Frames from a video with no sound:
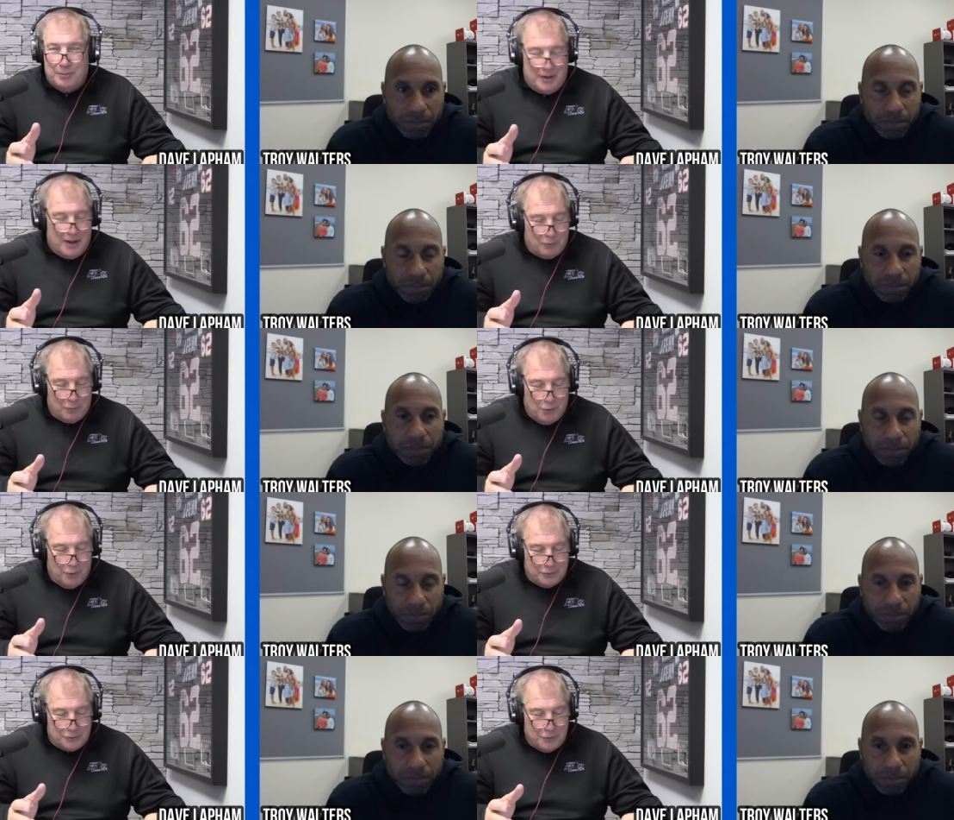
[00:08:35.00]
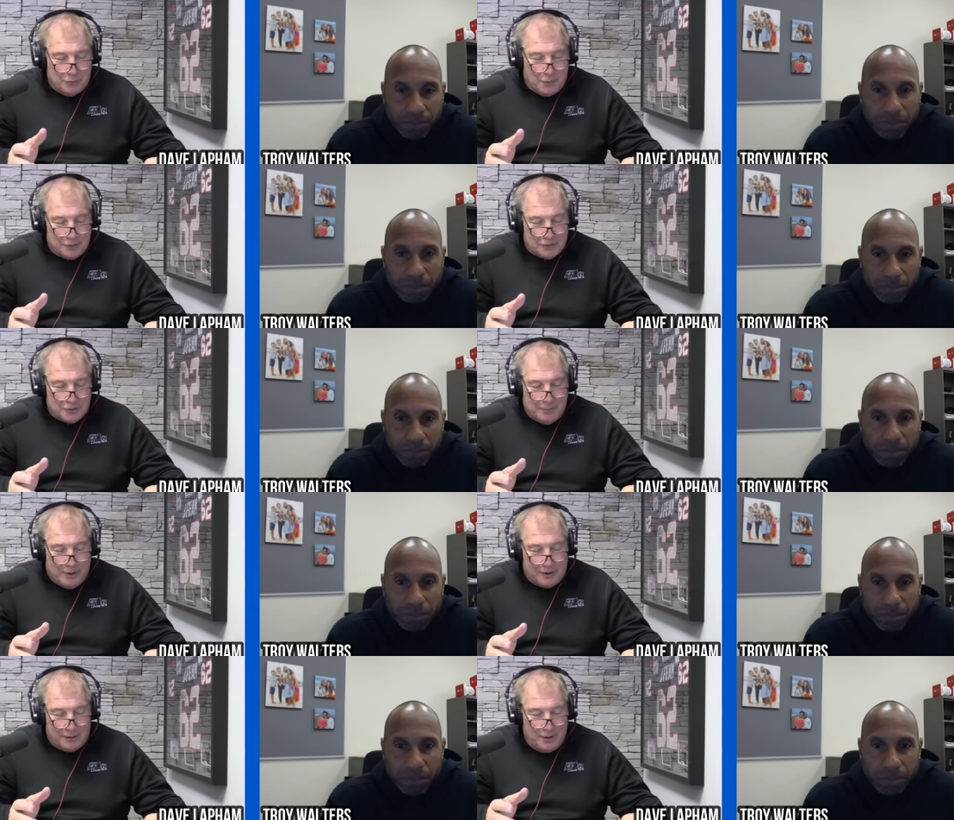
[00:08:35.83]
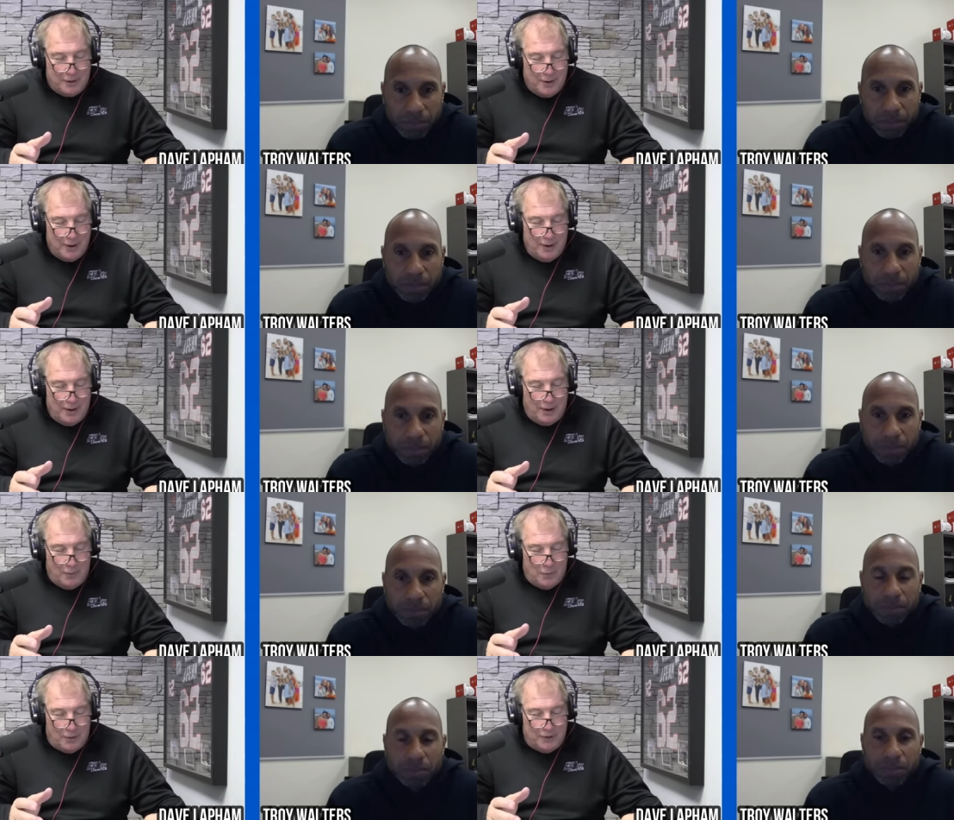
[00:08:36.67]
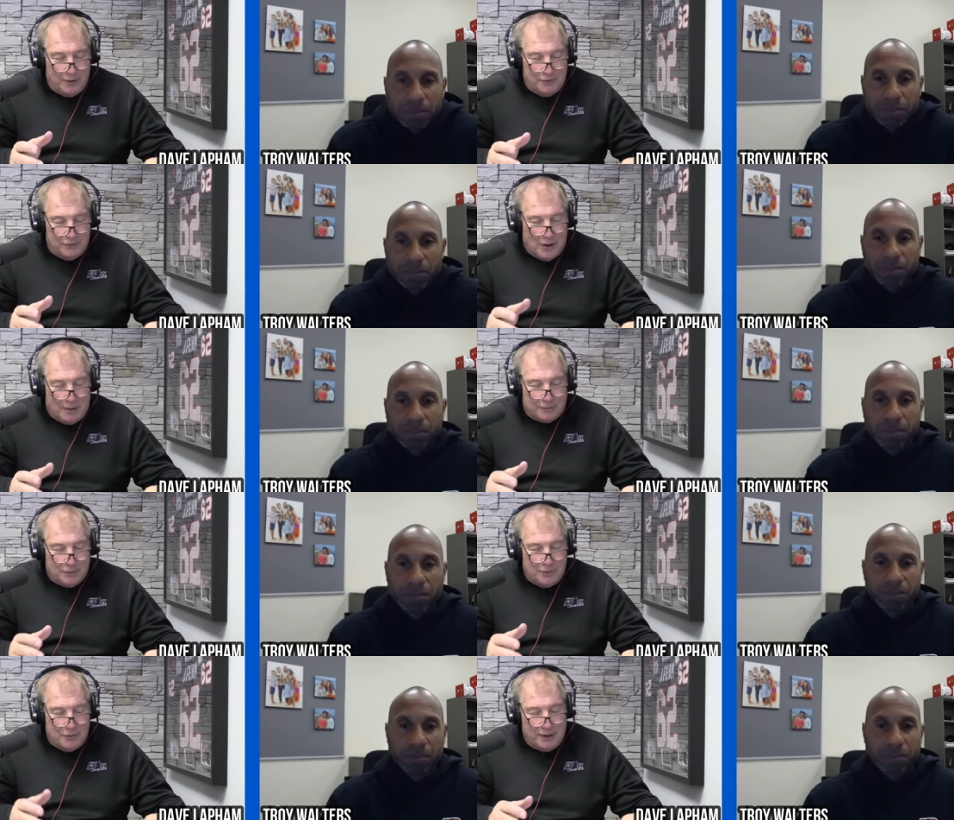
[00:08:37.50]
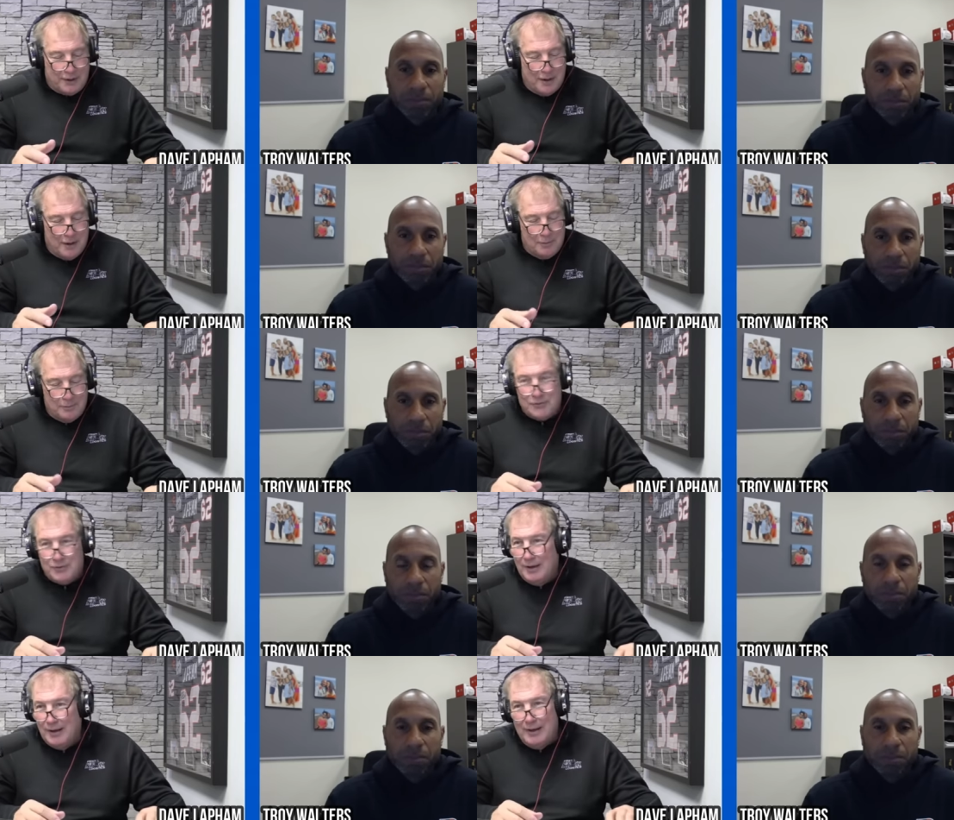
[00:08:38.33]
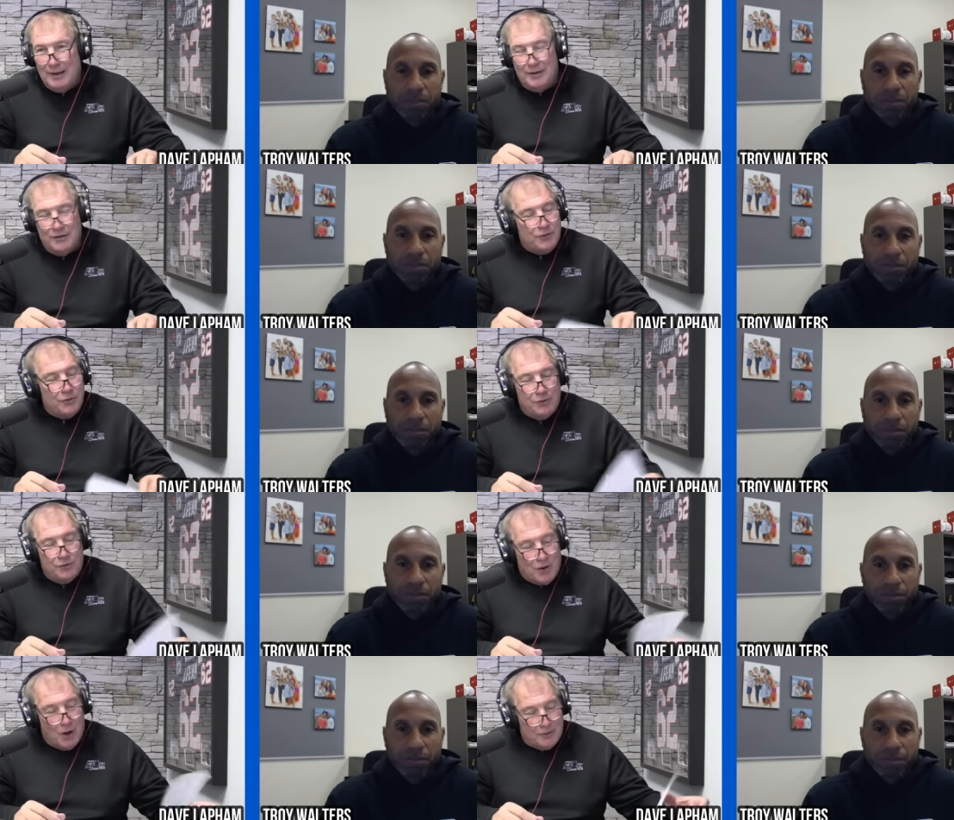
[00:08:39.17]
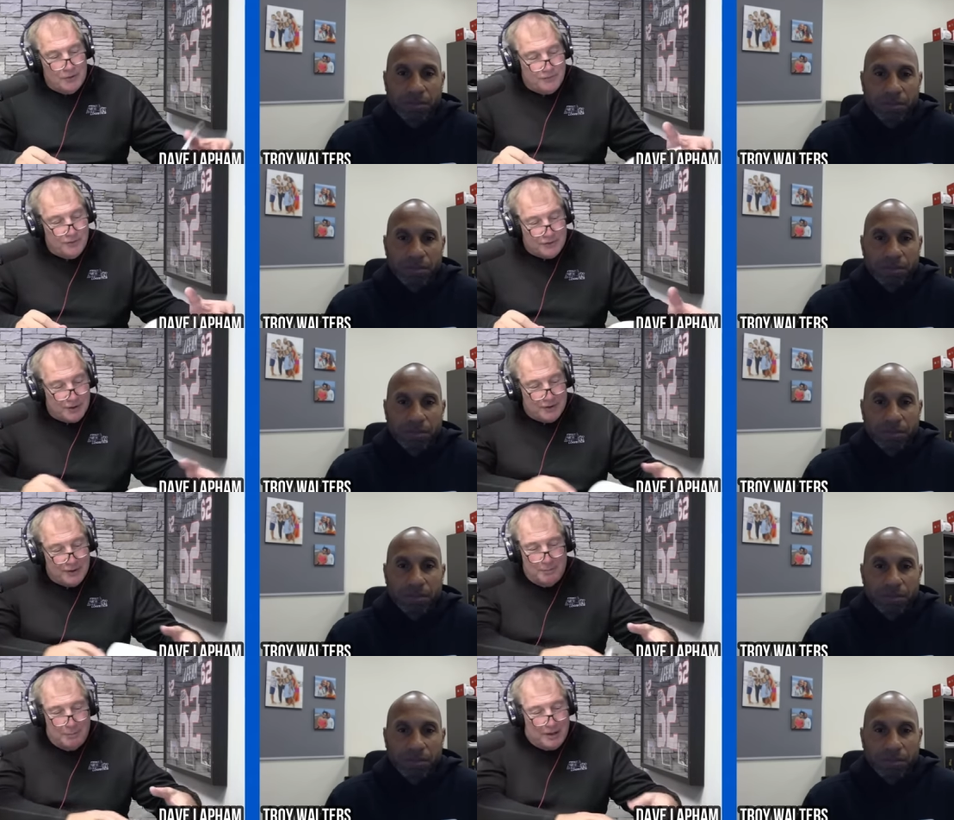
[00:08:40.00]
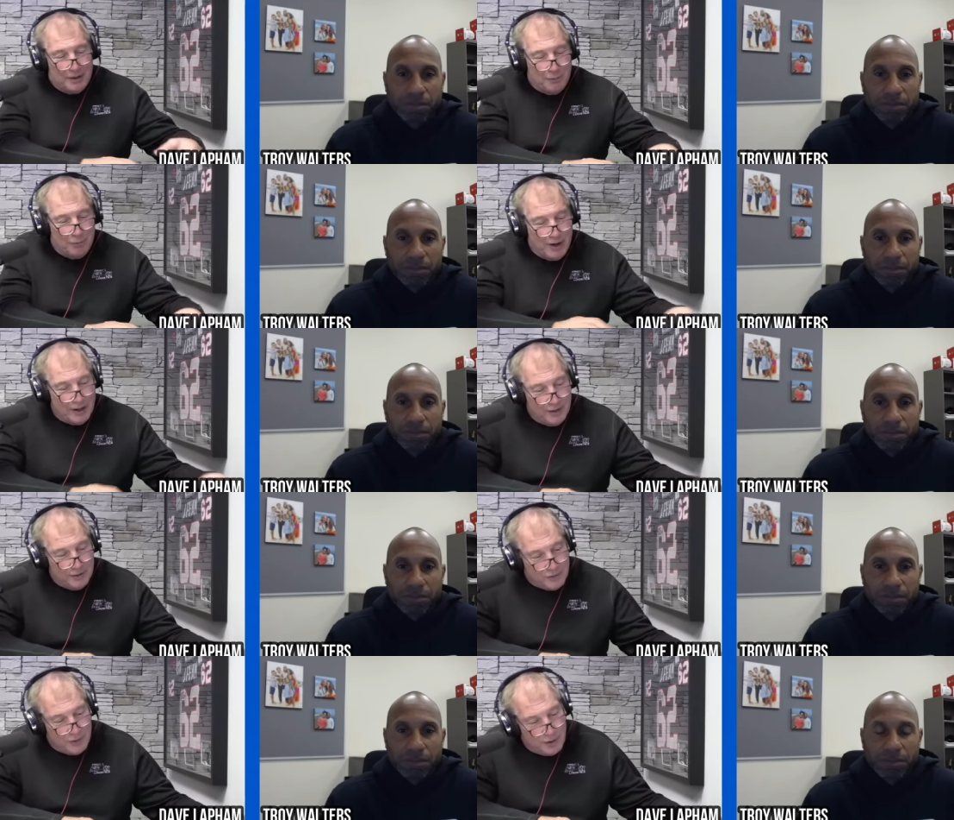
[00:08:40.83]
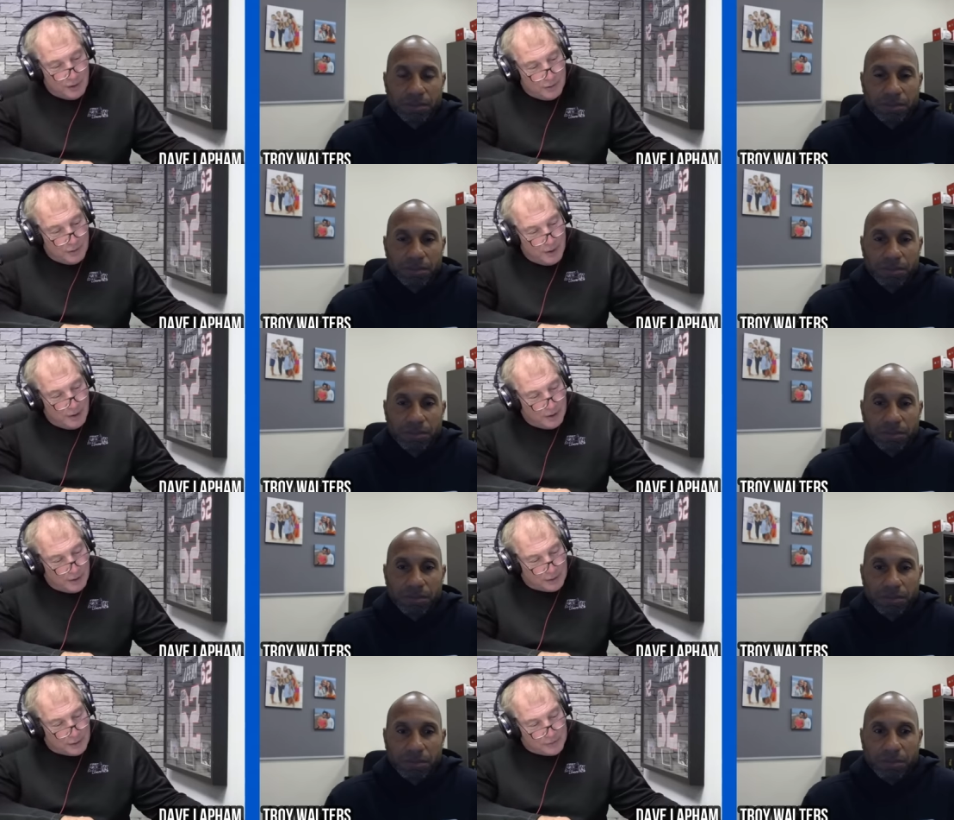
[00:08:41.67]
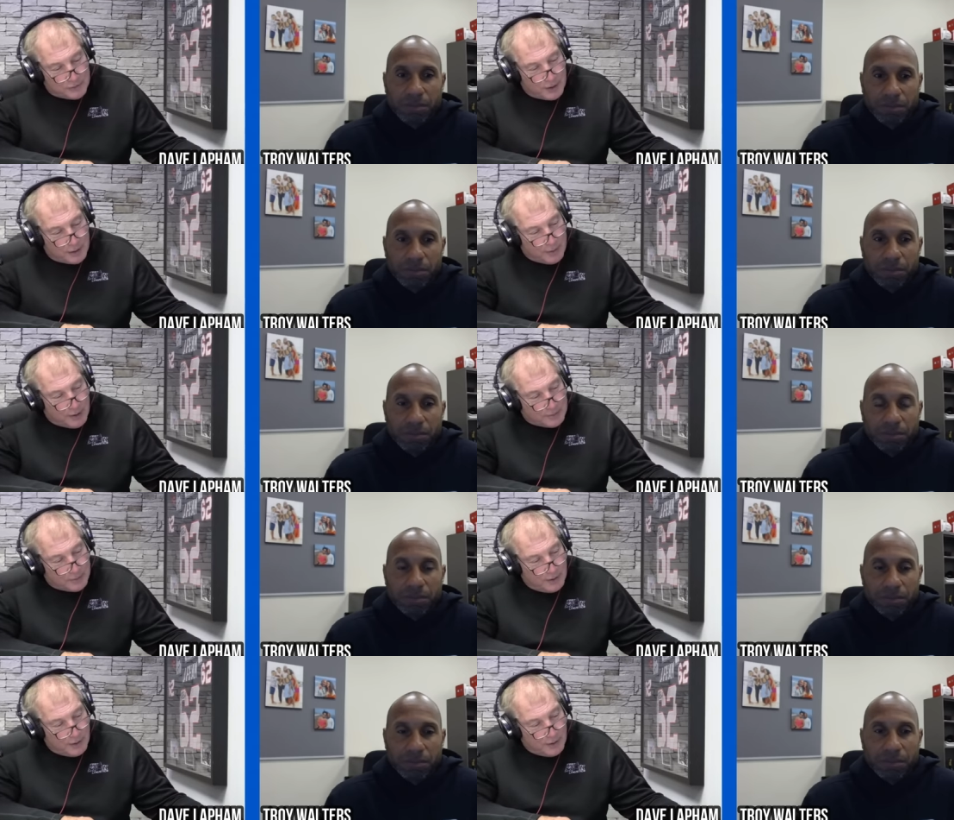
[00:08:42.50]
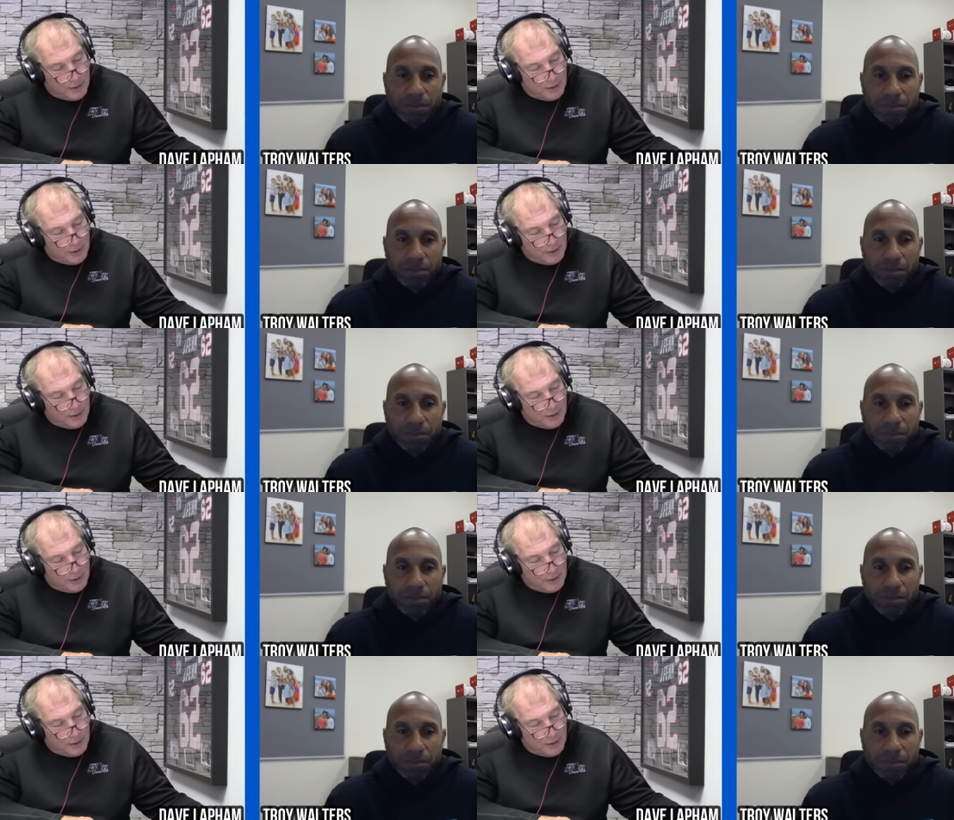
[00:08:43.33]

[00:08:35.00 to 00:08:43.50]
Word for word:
Speaker 1: that role. There's no question about it. And he and when his opportunity comes, this dude is always physically and mentally ready, isn't he? And like you said about the uh,